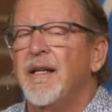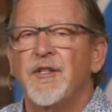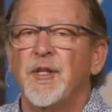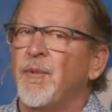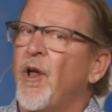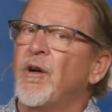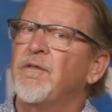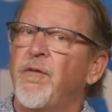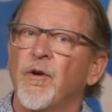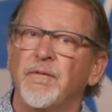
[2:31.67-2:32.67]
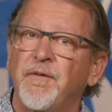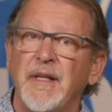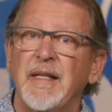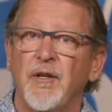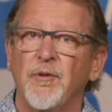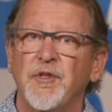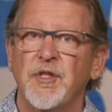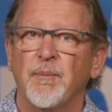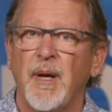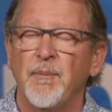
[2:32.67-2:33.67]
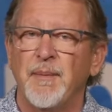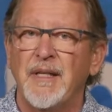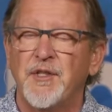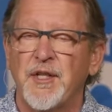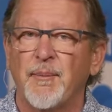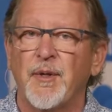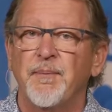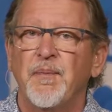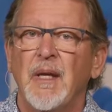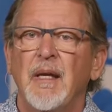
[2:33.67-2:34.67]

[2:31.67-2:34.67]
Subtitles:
some long-form videos about midsummer.